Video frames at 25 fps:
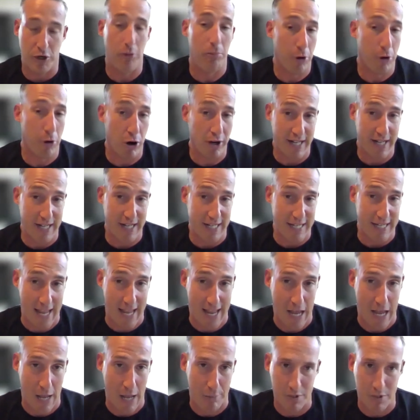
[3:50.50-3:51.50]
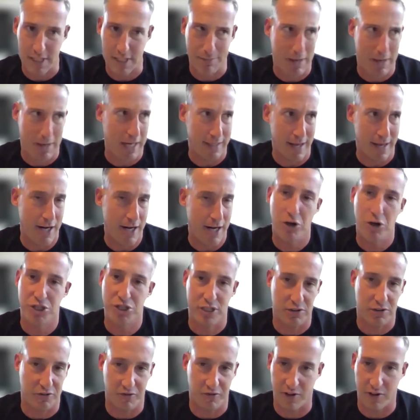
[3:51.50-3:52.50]
market cap is about
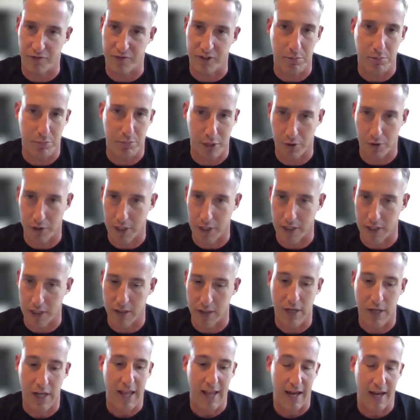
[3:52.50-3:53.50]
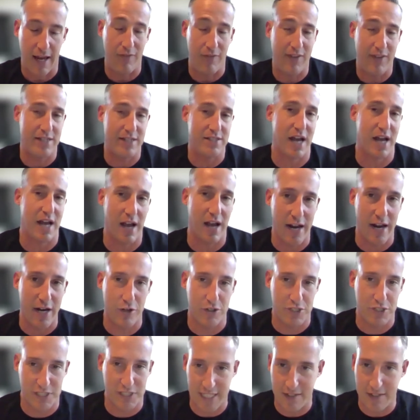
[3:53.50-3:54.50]
950 billion, and the
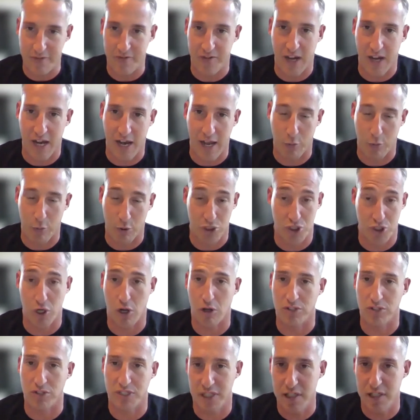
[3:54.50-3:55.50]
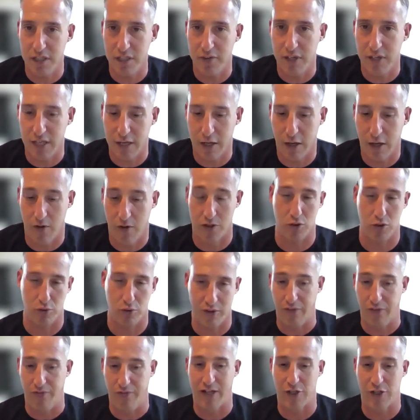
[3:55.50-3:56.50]
entire DeFi, what's called TVL,
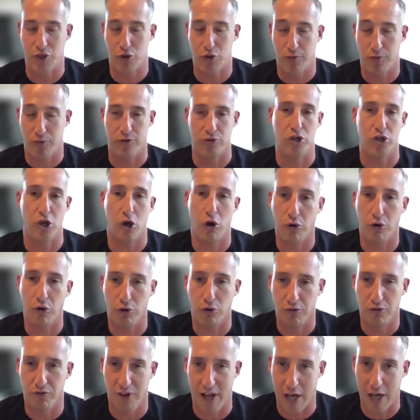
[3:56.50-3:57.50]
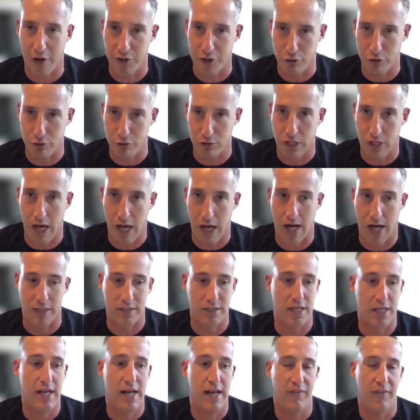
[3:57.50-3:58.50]
that's short for total value
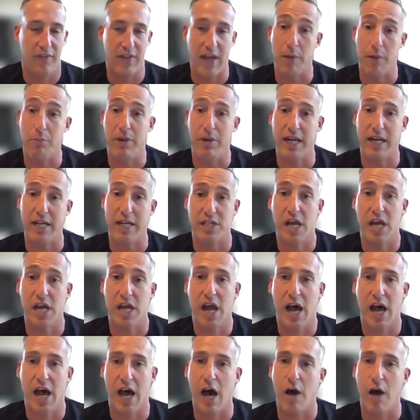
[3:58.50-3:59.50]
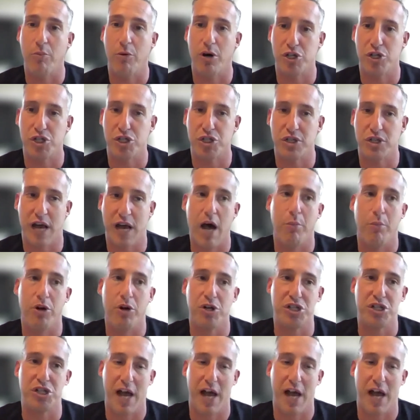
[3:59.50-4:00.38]
locked. That means how much worth